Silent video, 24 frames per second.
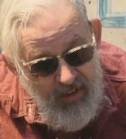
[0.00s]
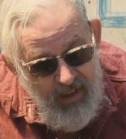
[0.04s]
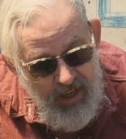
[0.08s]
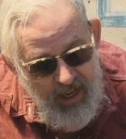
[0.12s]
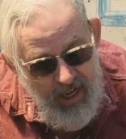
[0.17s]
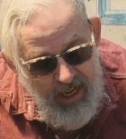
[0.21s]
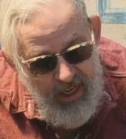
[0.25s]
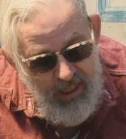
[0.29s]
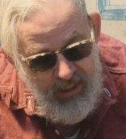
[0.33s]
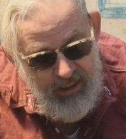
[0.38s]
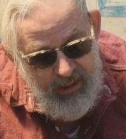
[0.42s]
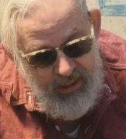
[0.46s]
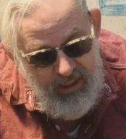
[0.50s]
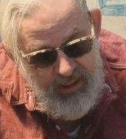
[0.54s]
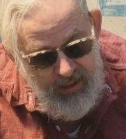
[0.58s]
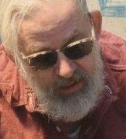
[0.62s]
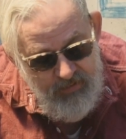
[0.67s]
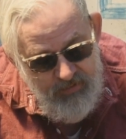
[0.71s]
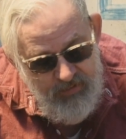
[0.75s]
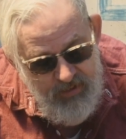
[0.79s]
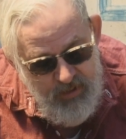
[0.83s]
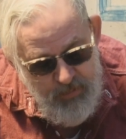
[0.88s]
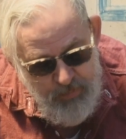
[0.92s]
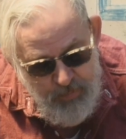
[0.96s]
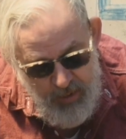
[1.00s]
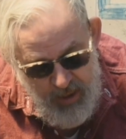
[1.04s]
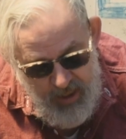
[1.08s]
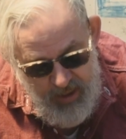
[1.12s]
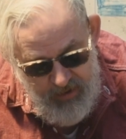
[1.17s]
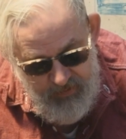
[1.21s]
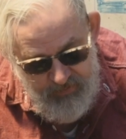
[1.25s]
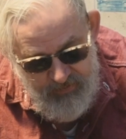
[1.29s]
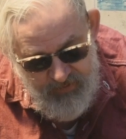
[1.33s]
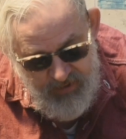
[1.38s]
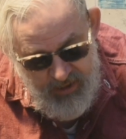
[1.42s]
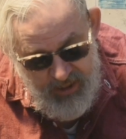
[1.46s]
aniline
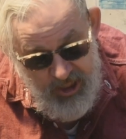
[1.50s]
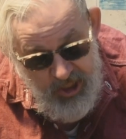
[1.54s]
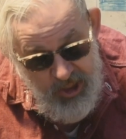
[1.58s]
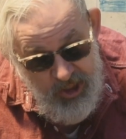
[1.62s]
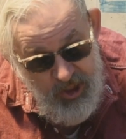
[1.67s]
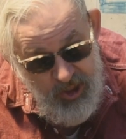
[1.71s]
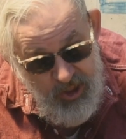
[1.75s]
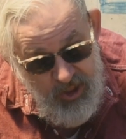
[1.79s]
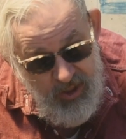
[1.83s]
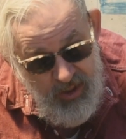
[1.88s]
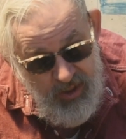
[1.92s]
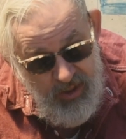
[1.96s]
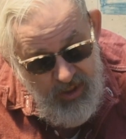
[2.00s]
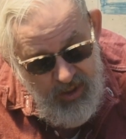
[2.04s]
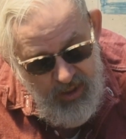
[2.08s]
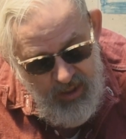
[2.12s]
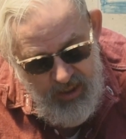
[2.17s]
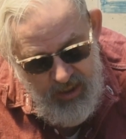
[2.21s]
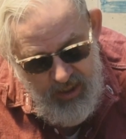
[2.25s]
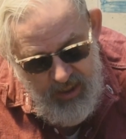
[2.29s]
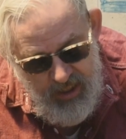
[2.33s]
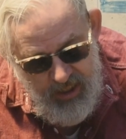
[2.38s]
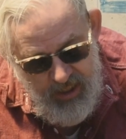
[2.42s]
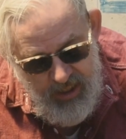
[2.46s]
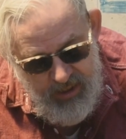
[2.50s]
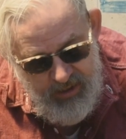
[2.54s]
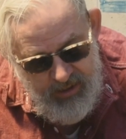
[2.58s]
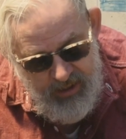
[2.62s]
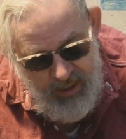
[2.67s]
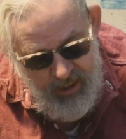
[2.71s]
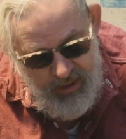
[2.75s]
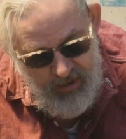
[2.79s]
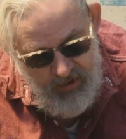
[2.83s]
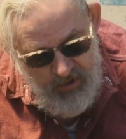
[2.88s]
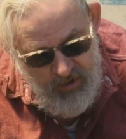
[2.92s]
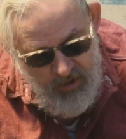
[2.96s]
spray finished, and
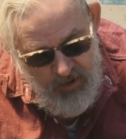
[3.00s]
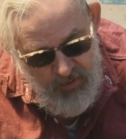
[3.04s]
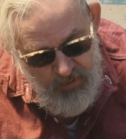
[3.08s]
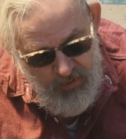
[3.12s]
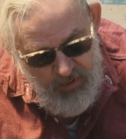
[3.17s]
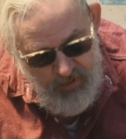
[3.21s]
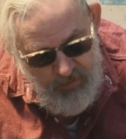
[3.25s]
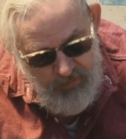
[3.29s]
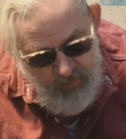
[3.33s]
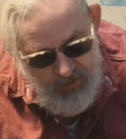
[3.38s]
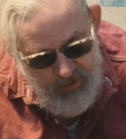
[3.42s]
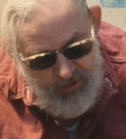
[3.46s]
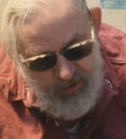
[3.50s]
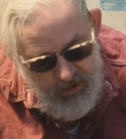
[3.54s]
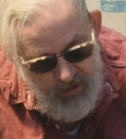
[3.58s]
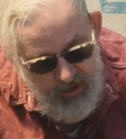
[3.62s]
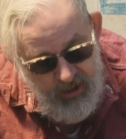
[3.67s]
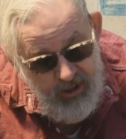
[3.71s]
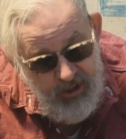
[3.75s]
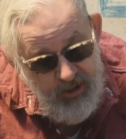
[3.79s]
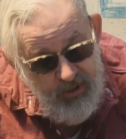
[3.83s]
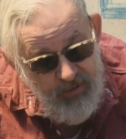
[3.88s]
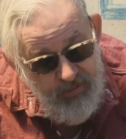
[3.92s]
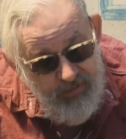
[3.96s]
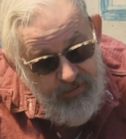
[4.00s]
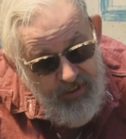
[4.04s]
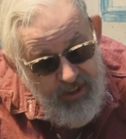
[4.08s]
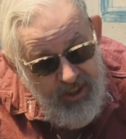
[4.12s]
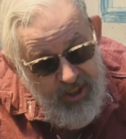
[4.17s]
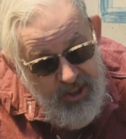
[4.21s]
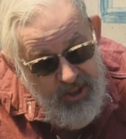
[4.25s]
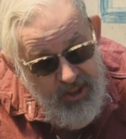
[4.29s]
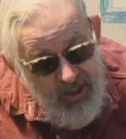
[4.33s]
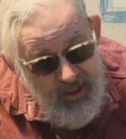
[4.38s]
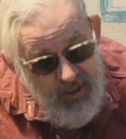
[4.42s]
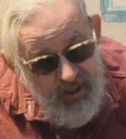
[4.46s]
then coated with a clear
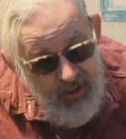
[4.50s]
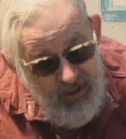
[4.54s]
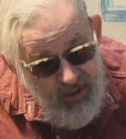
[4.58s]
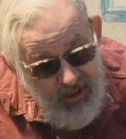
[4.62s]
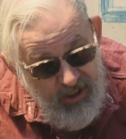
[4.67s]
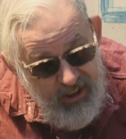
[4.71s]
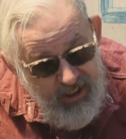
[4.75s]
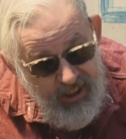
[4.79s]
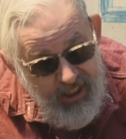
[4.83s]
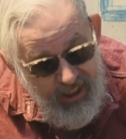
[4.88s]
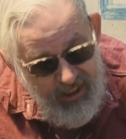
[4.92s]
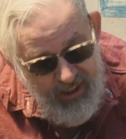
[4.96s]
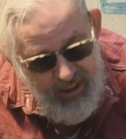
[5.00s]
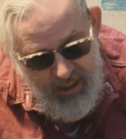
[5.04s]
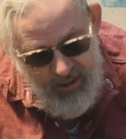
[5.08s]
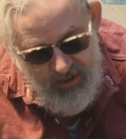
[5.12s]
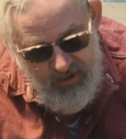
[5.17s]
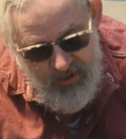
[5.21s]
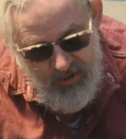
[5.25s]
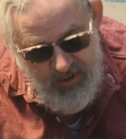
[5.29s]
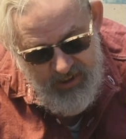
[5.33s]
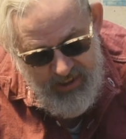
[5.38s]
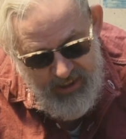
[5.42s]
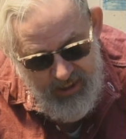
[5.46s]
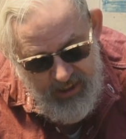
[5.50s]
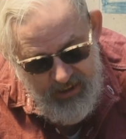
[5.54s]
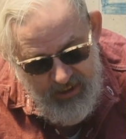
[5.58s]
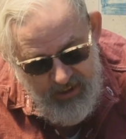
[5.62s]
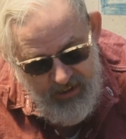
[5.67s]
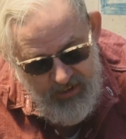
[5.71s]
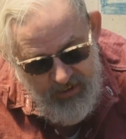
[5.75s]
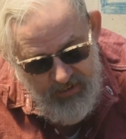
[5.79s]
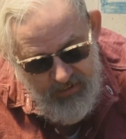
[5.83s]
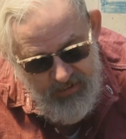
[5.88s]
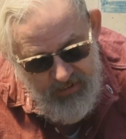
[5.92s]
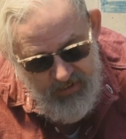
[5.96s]
finish to look like nitrous
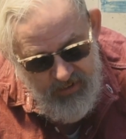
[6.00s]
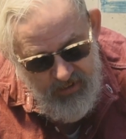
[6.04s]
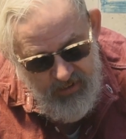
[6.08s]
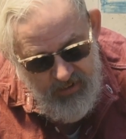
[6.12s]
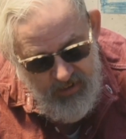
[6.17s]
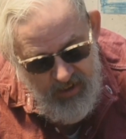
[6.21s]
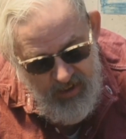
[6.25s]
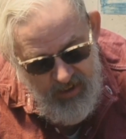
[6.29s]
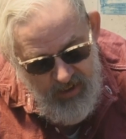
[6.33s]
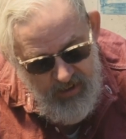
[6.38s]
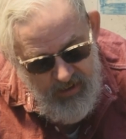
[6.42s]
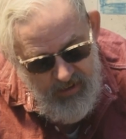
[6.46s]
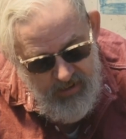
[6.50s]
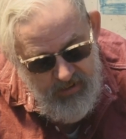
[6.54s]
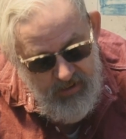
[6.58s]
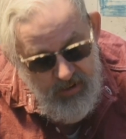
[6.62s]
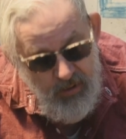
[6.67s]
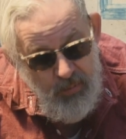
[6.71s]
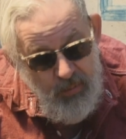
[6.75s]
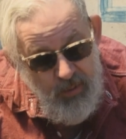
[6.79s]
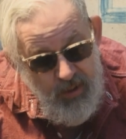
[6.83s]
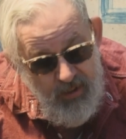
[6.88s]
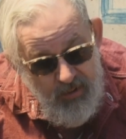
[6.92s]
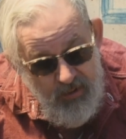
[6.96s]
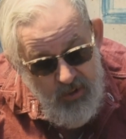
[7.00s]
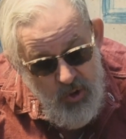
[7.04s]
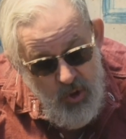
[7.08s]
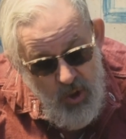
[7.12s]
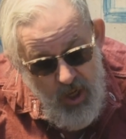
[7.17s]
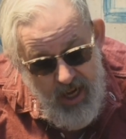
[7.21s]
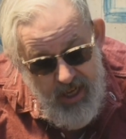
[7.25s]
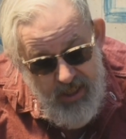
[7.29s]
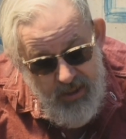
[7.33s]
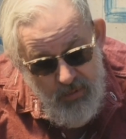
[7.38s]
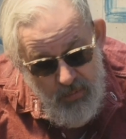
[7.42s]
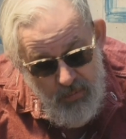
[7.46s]
cellulose. So we
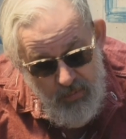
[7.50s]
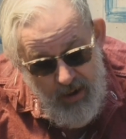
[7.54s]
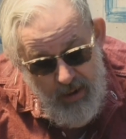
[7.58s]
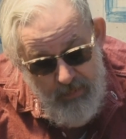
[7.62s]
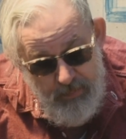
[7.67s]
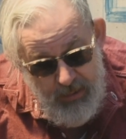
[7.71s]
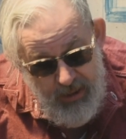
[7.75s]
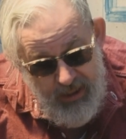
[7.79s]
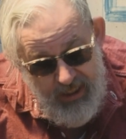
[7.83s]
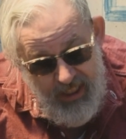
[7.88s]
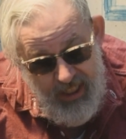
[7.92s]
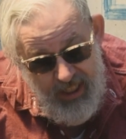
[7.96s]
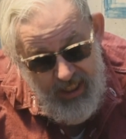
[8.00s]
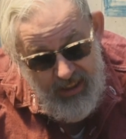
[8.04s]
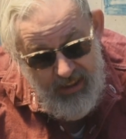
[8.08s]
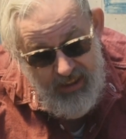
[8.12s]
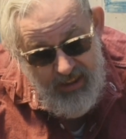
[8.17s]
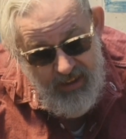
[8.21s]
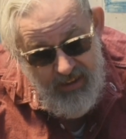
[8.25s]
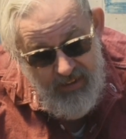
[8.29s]
tried to replicate